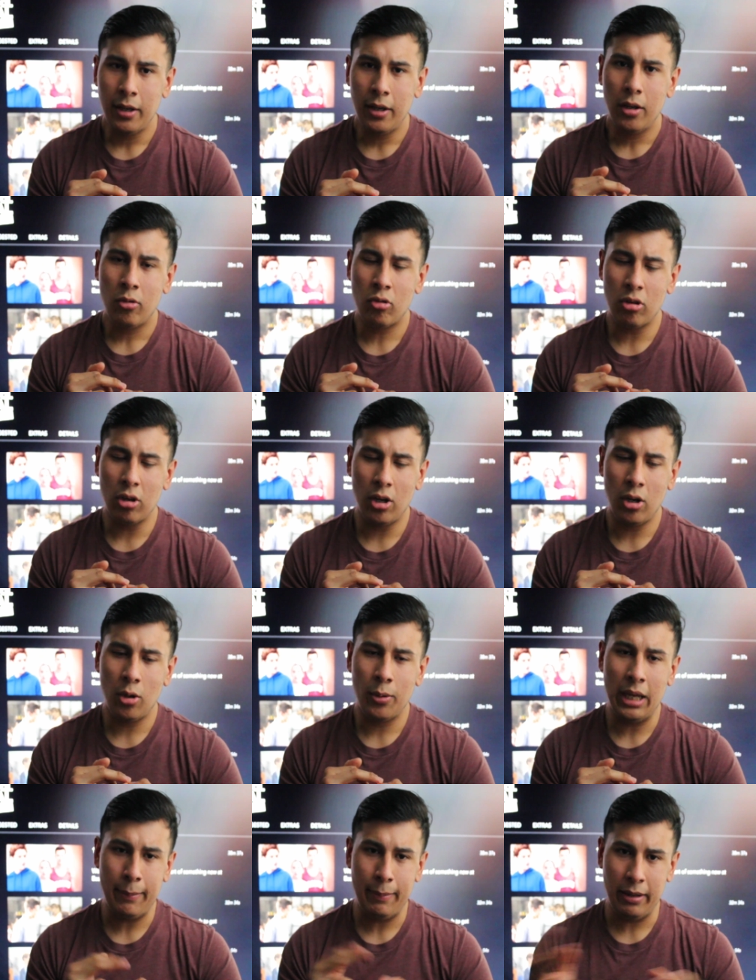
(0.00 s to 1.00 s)
So, with
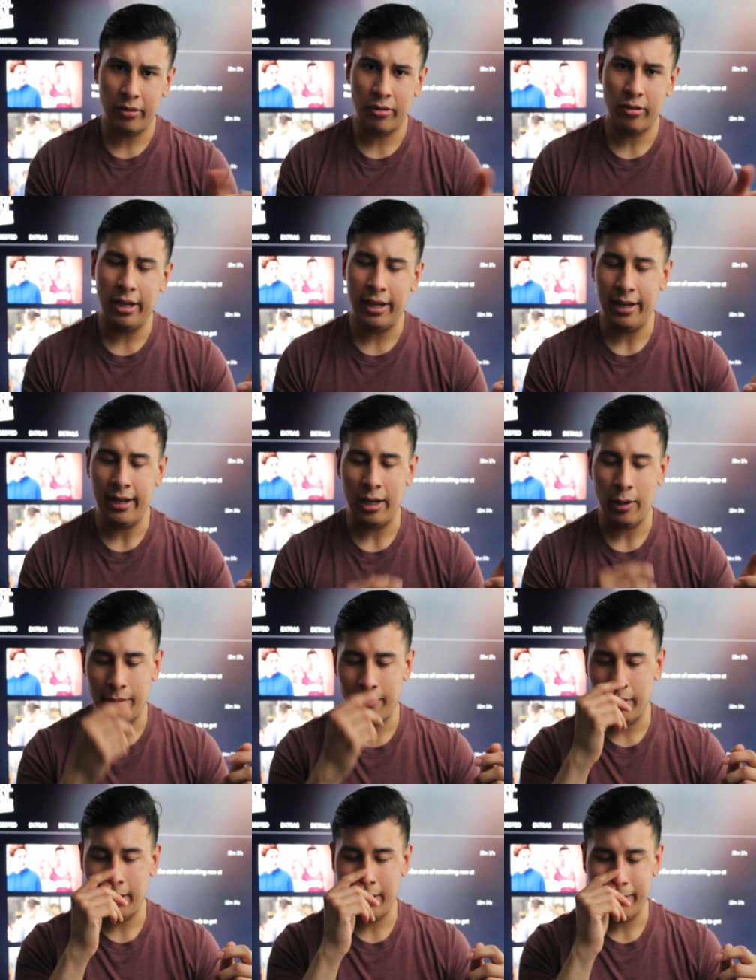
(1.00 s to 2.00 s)
that being said,
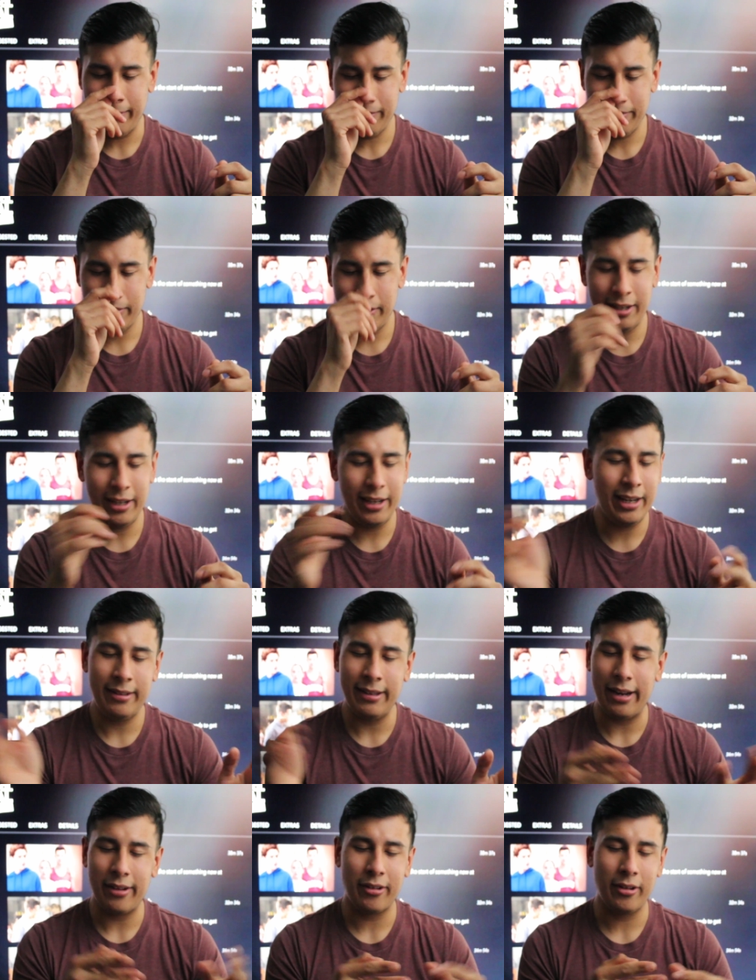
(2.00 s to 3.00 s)
however, um, he, he
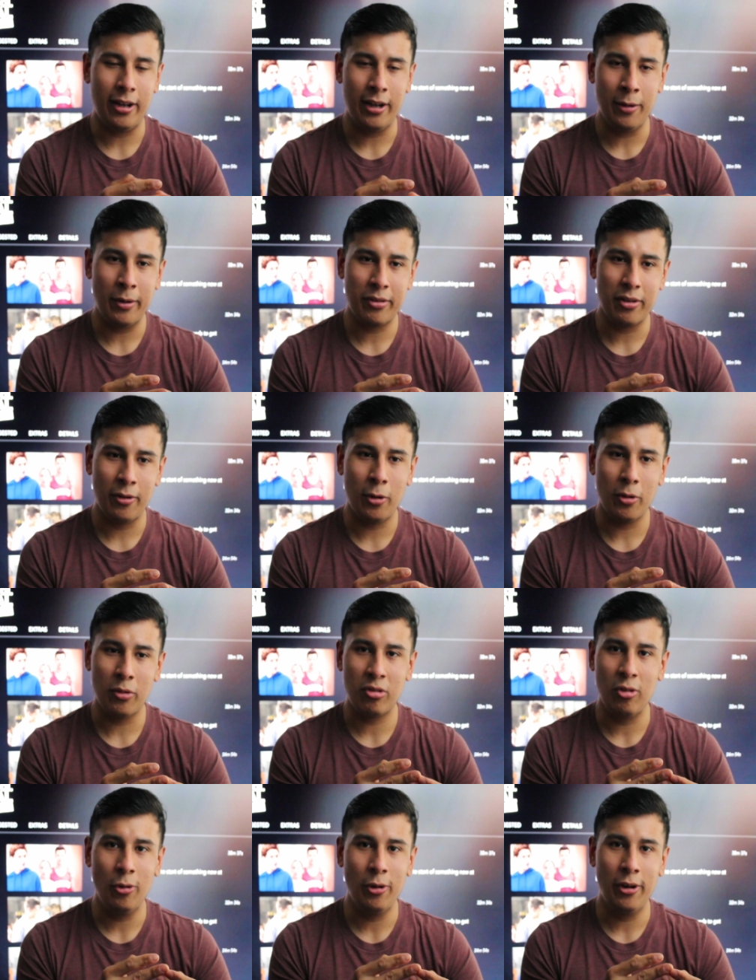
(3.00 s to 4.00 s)
tags along. He wears a whole
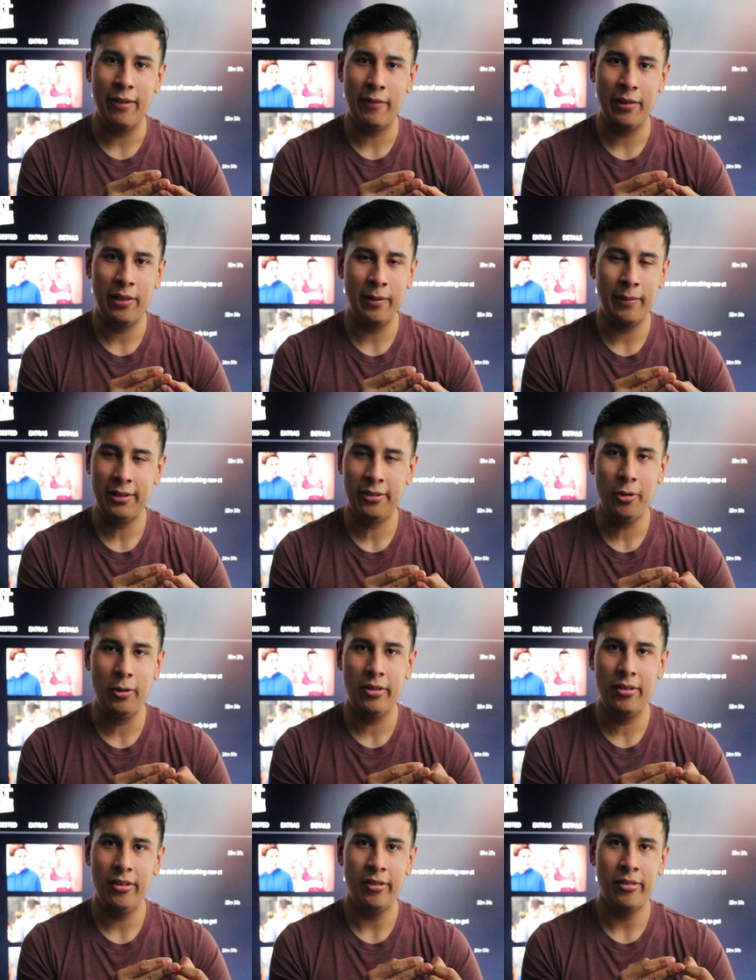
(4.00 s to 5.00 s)
suit and everything. Like, dude,
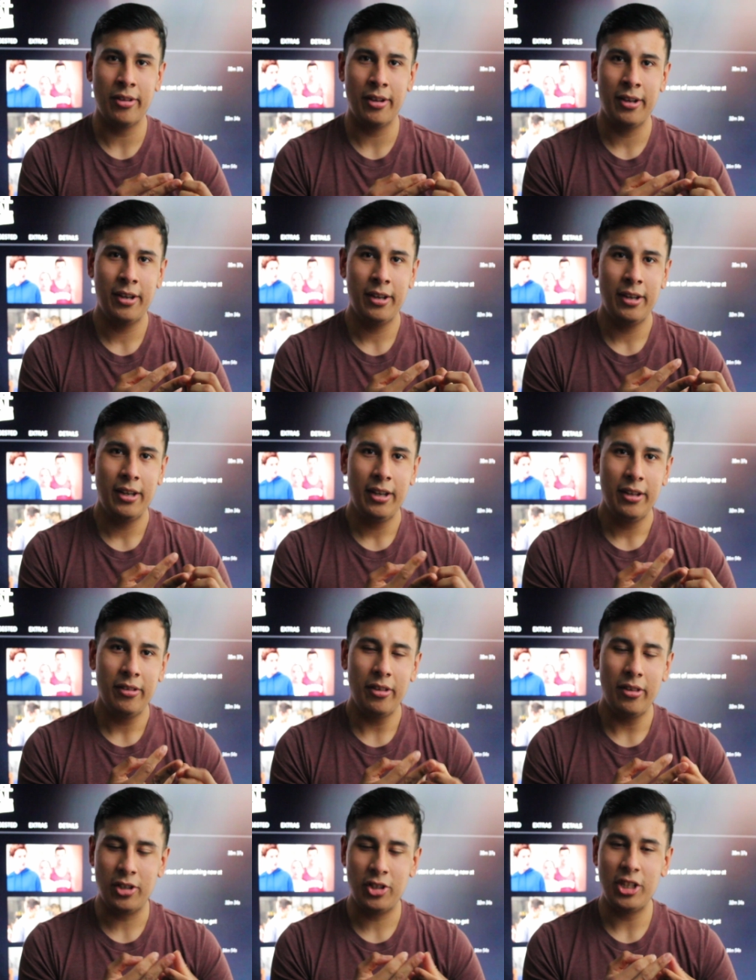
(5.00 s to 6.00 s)
it's just a... This
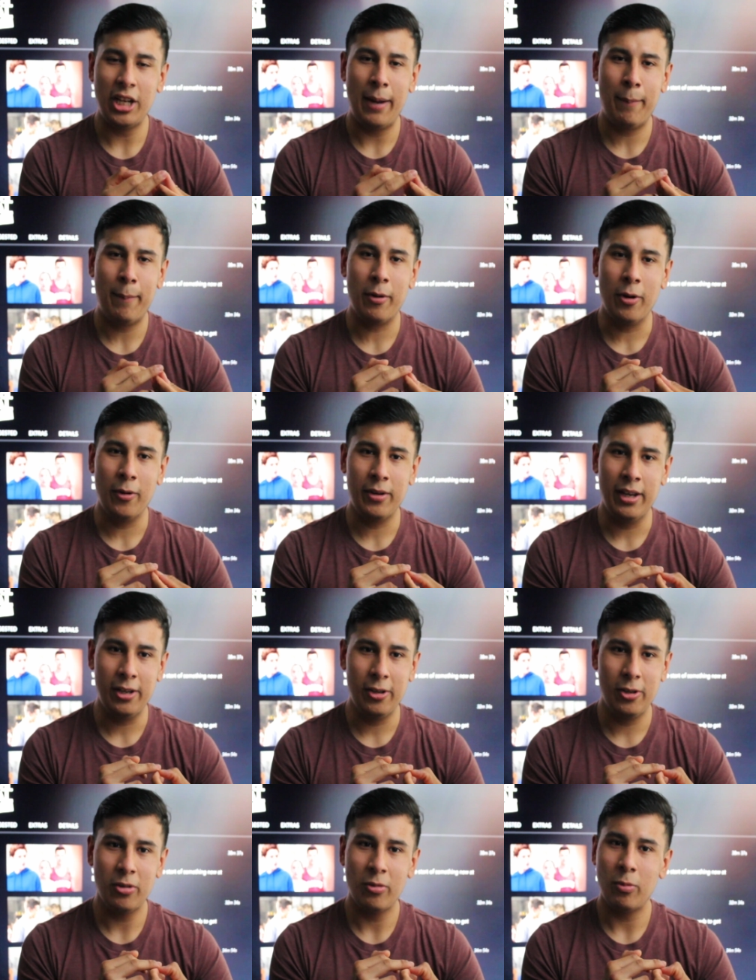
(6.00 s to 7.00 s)
is a chaperone gig. You
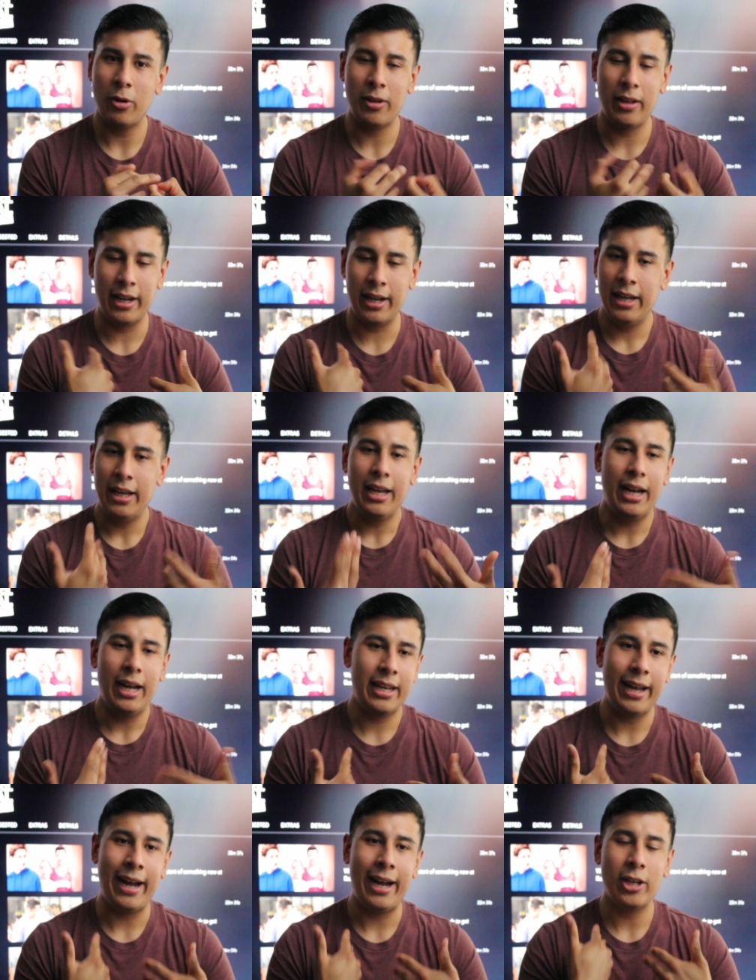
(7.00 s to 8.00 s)
could just wear like a, a
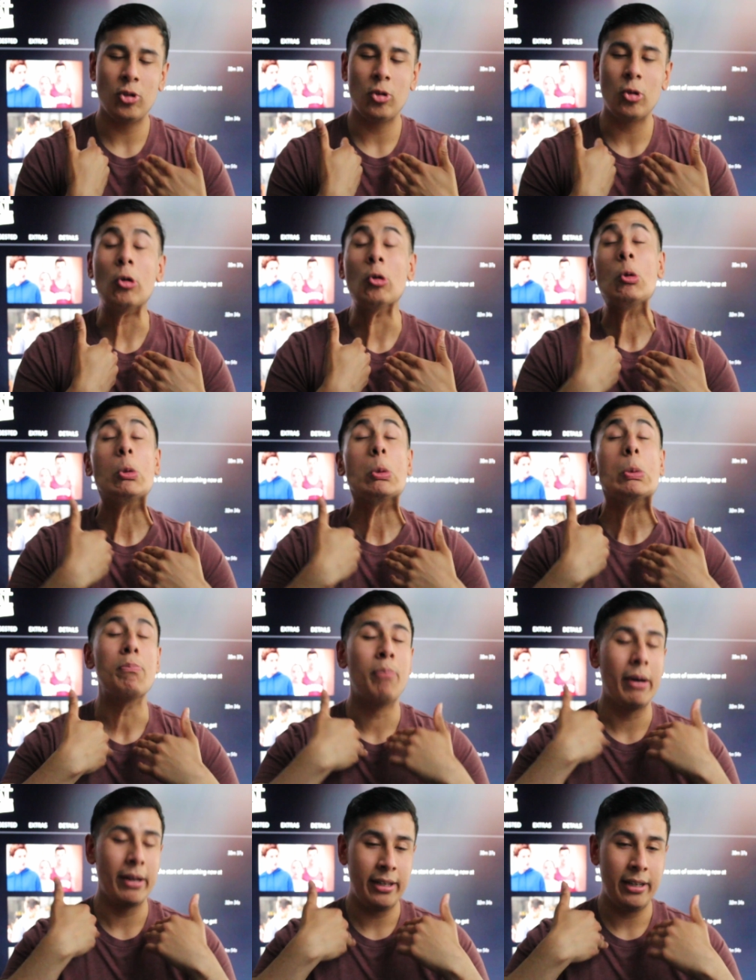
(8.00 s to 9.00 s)
casual
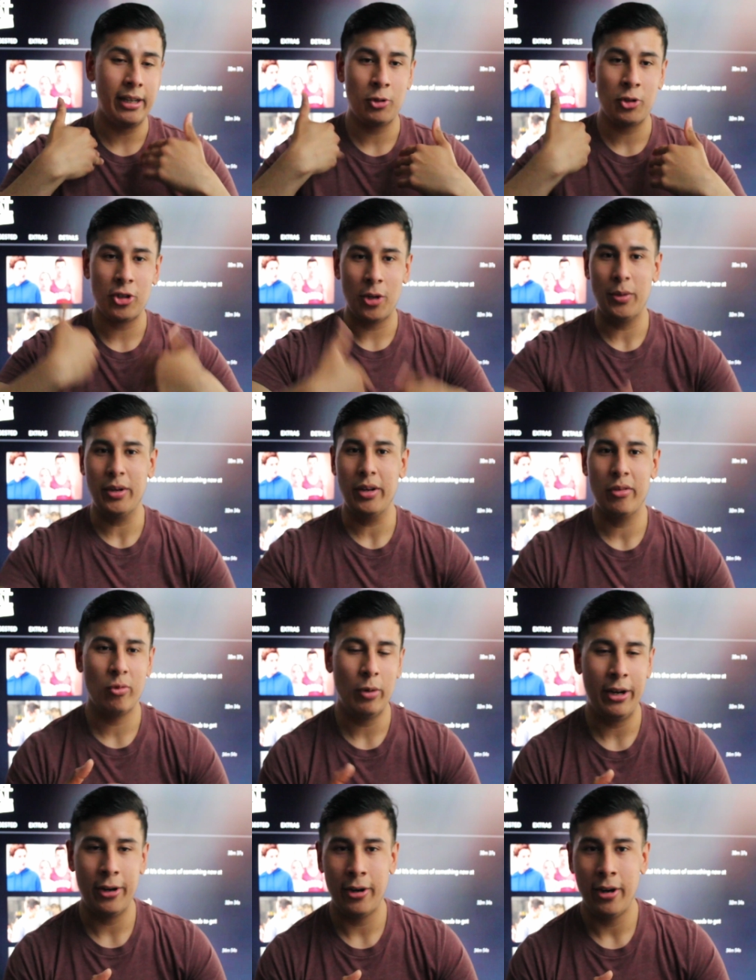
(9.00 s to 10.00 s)
button-up shirt with a
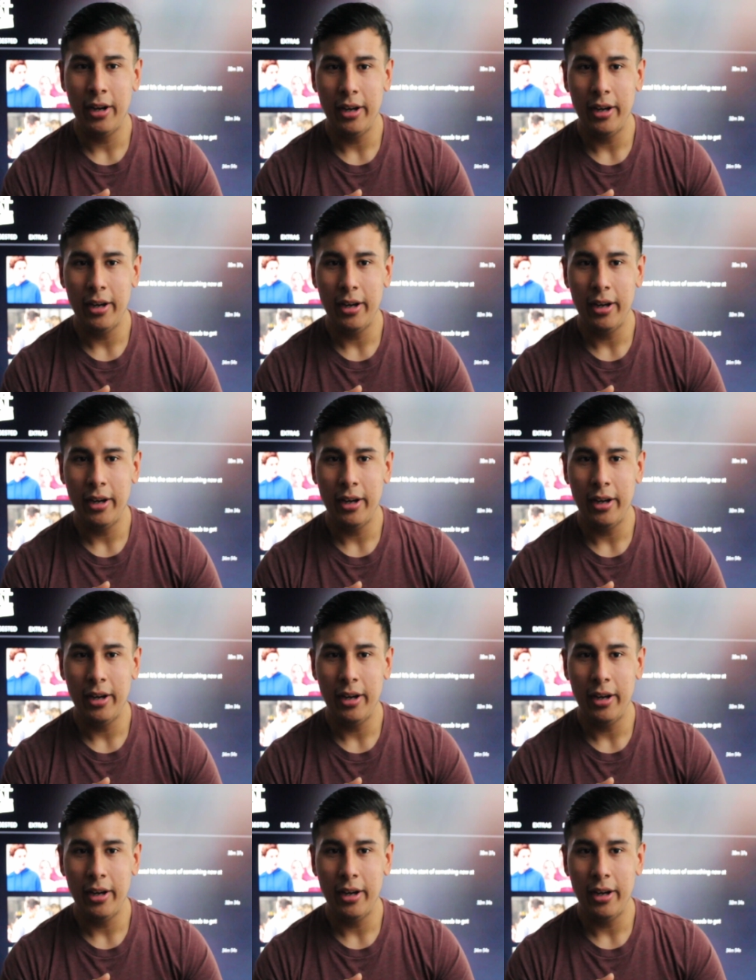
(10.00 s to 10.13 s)
sweater.